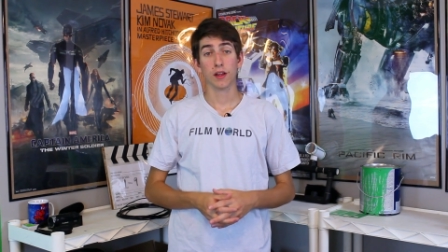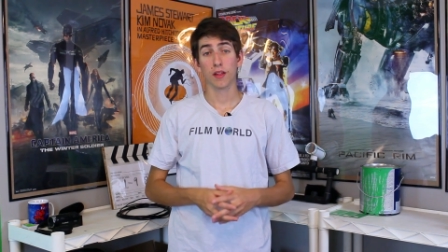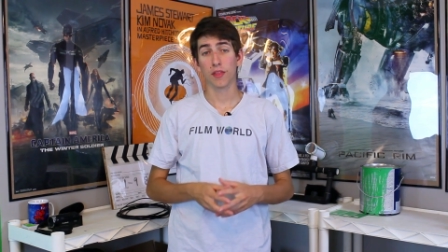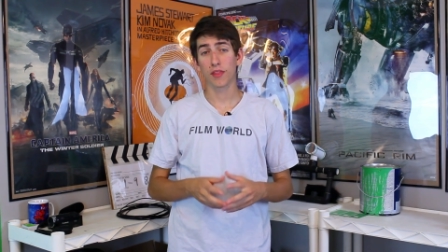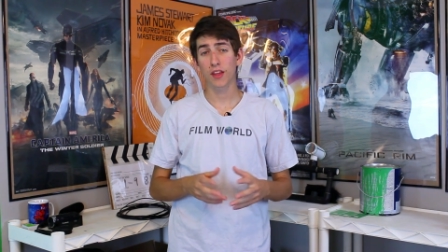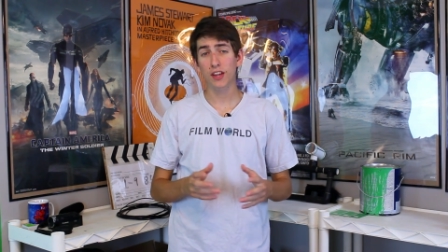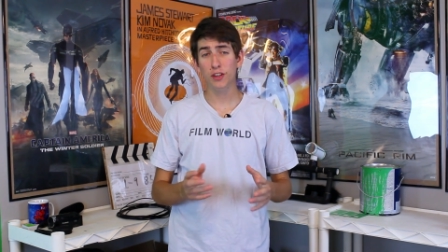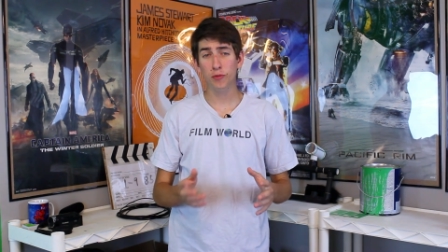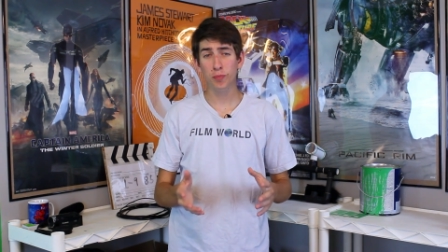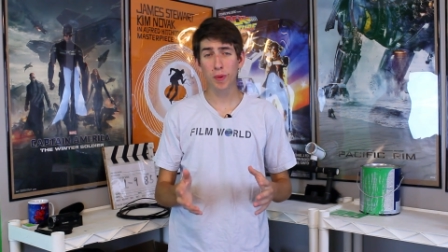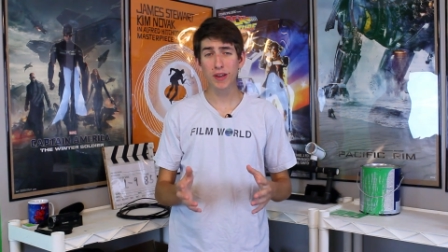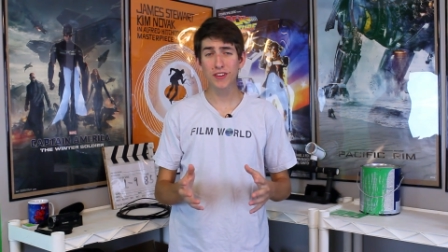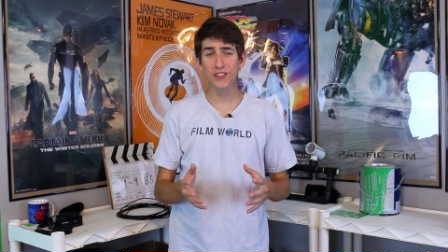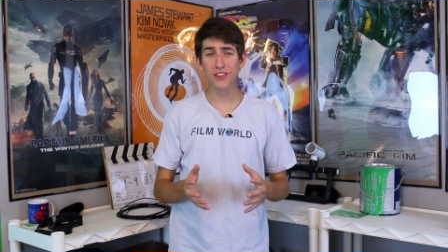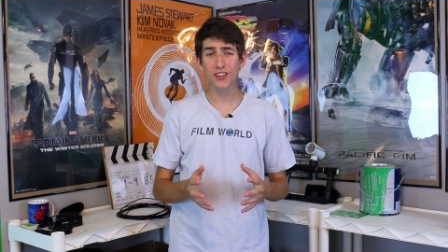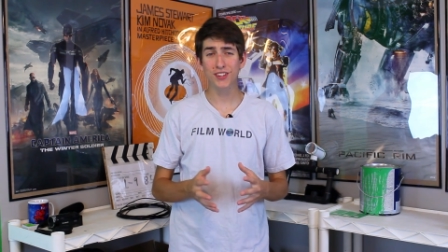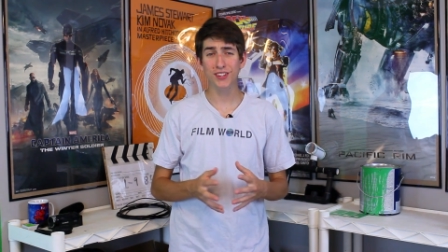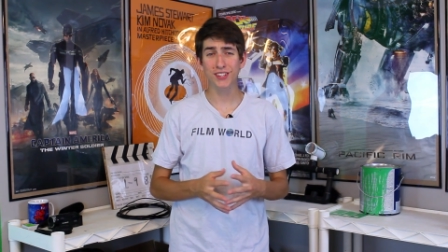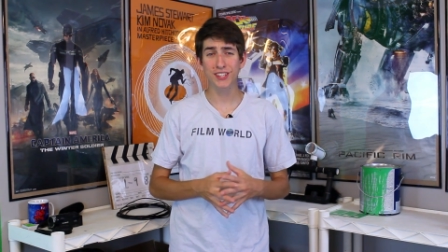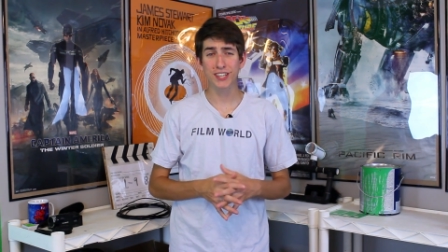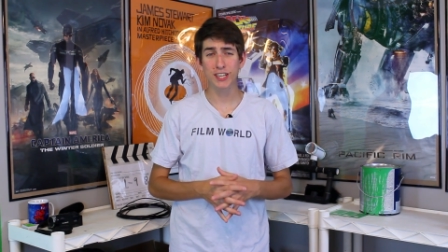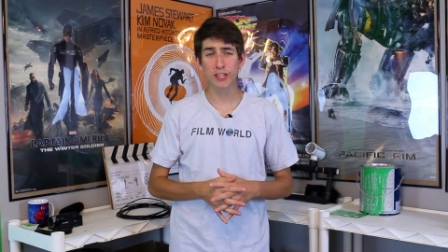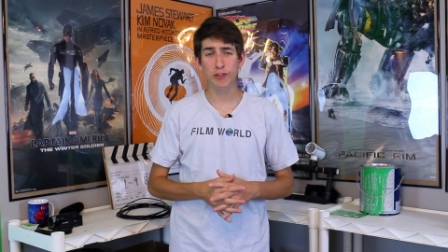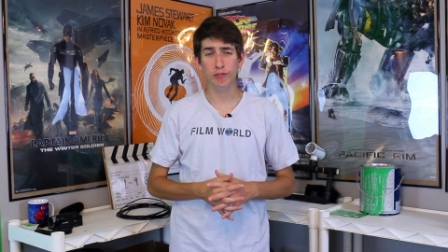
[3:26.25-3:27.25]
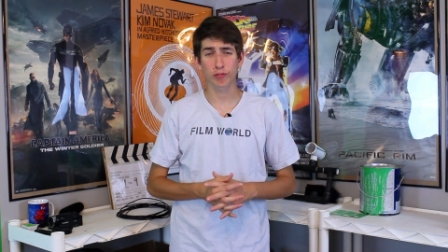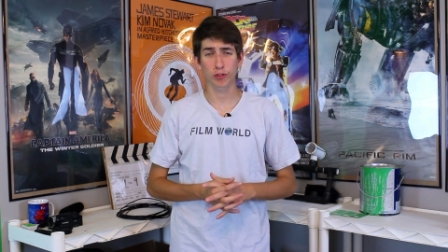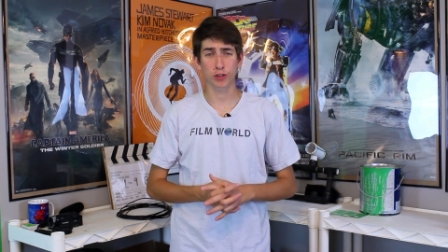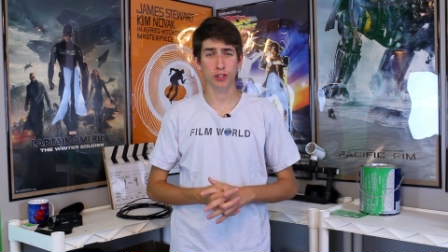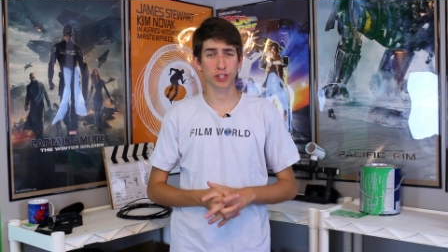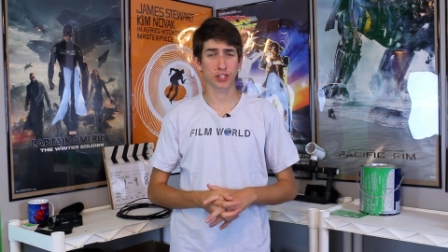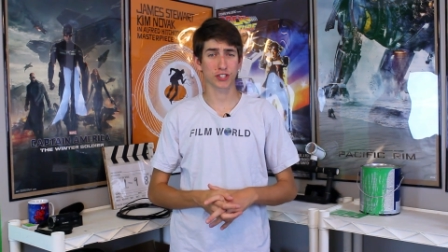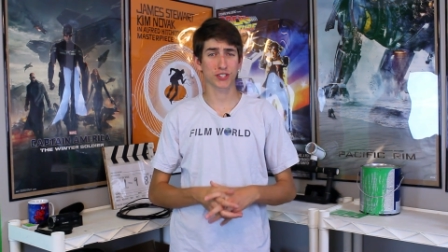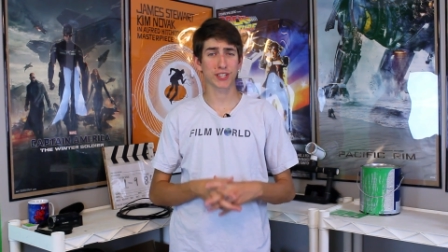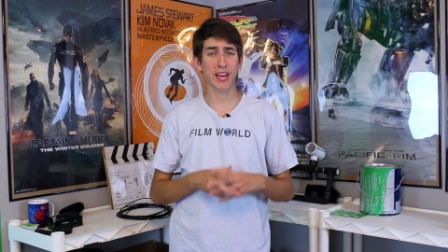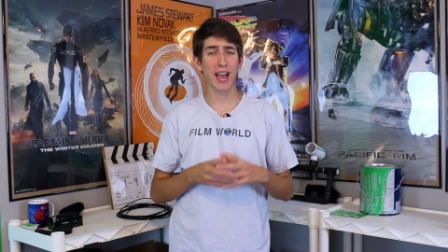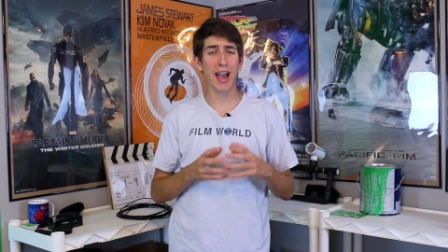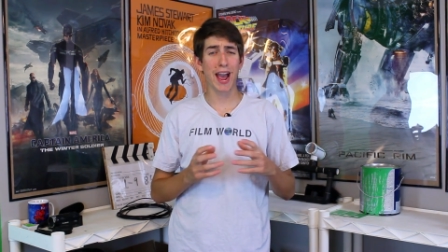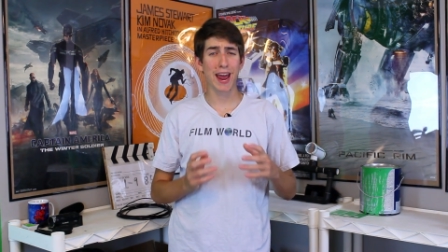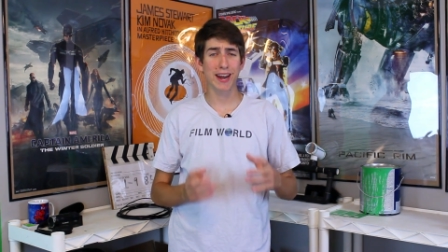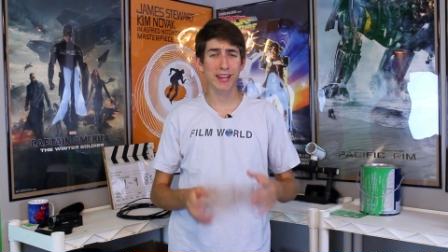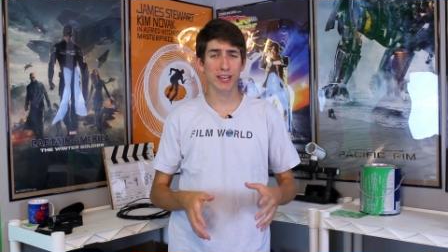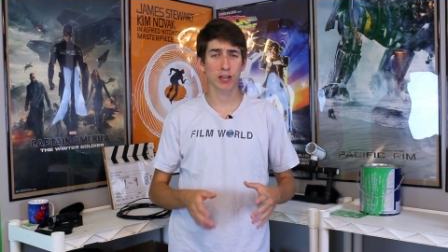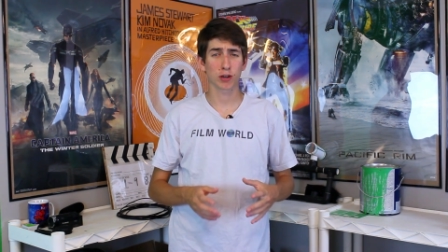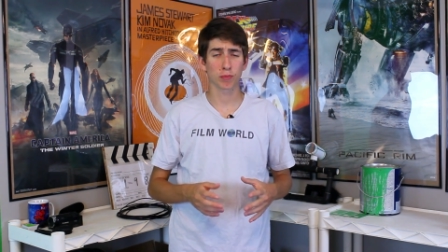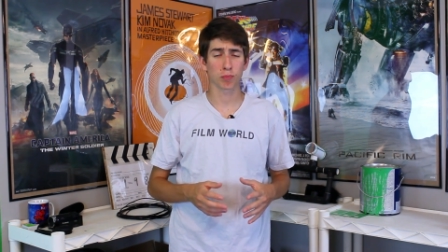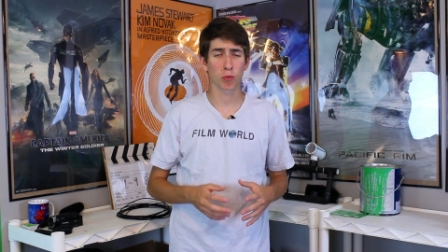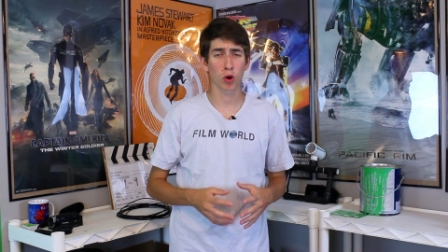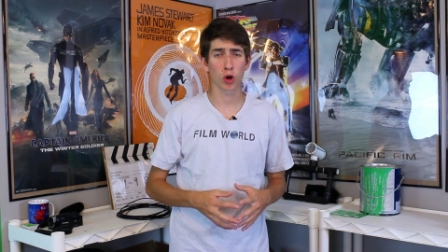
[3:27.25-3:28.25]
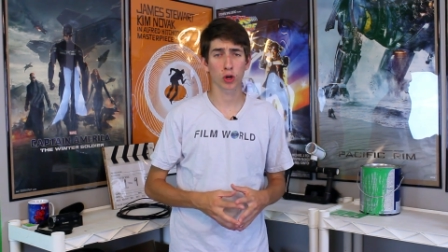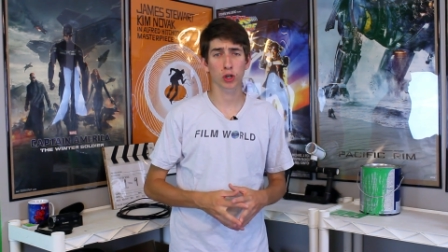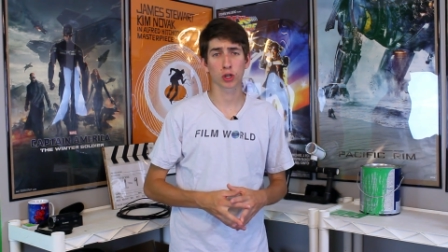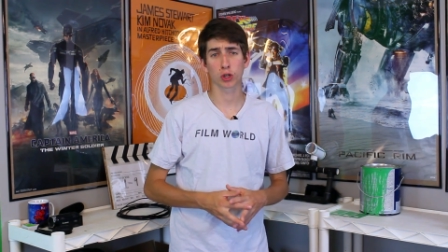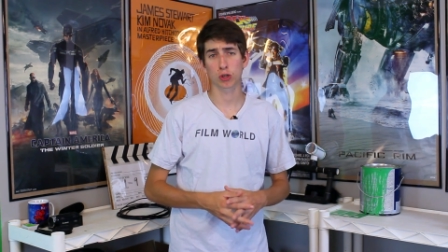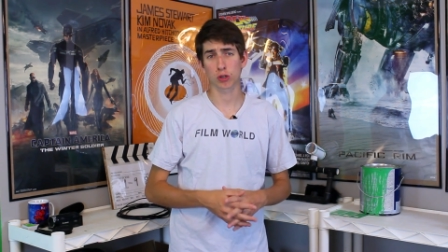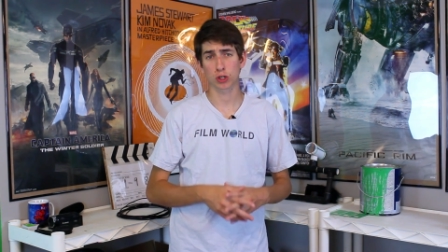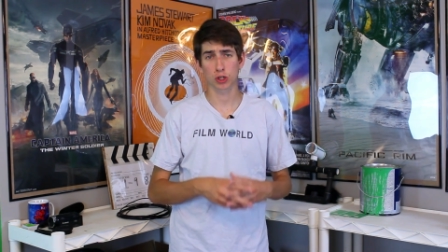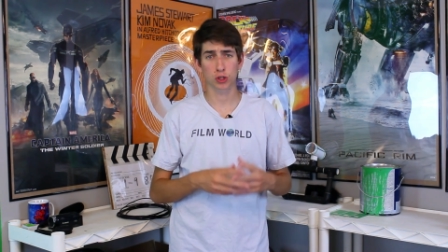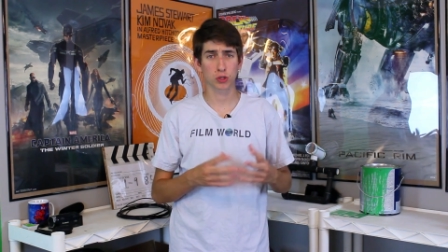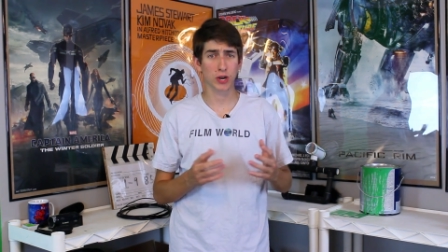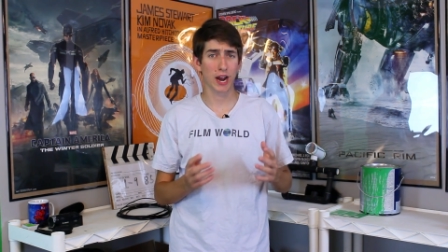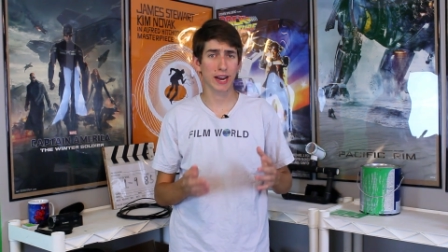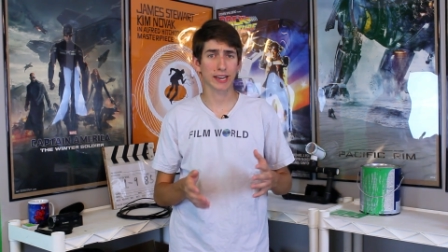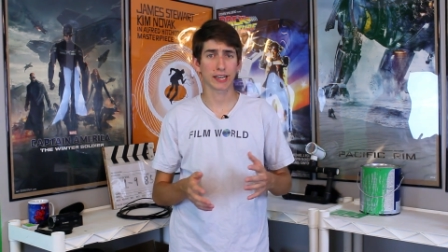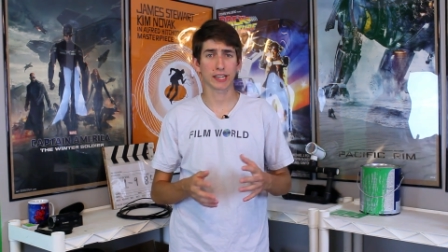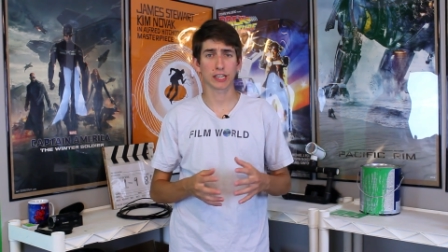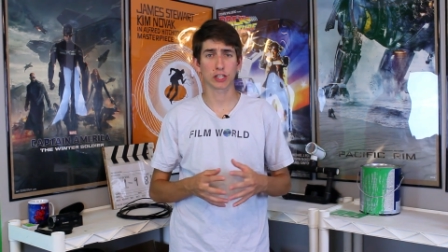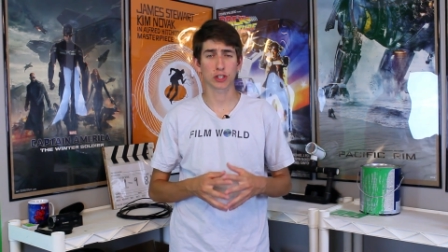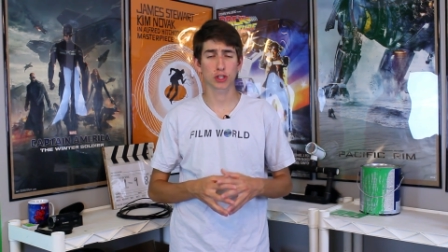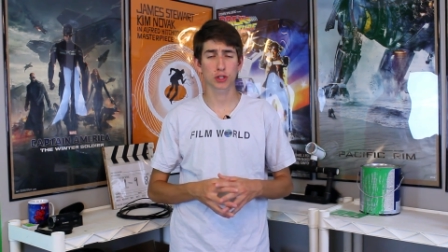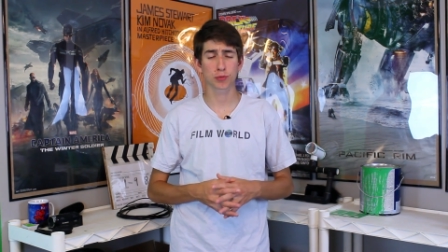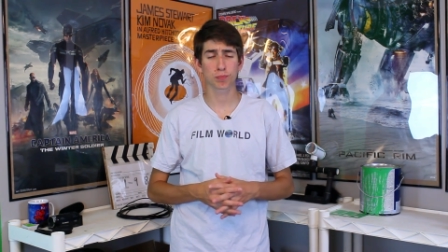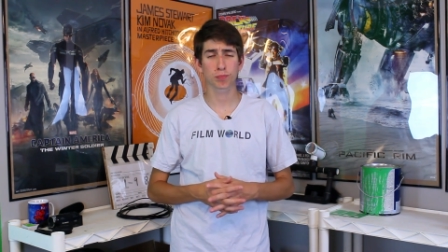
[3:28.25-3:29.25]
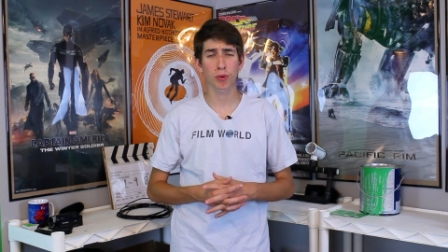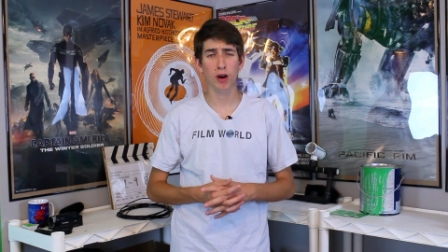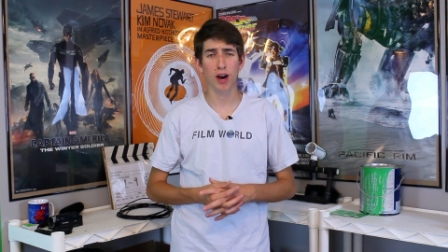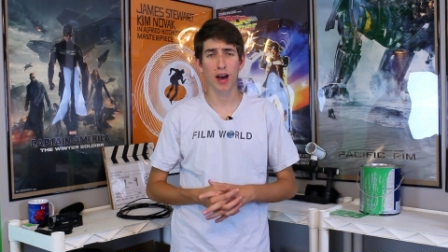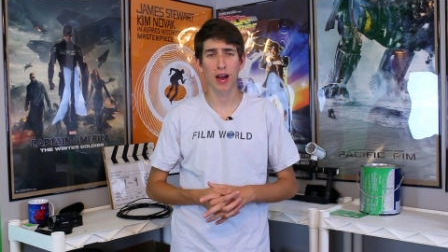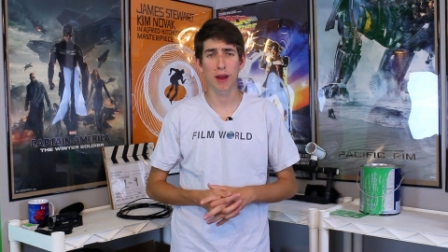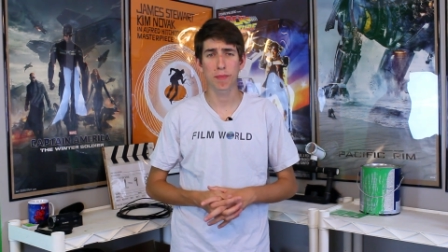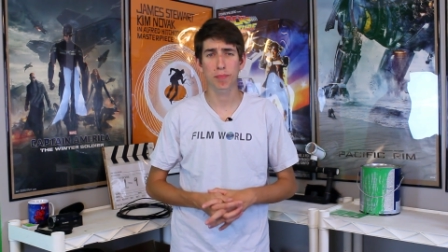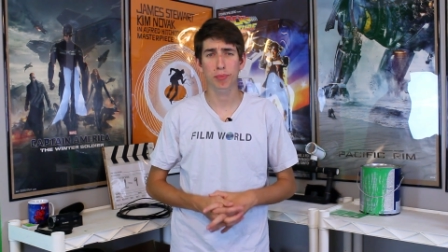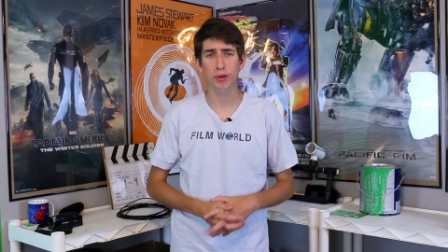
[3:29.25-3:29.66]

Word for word: That's basically it for just adding a marker and tracking a spot,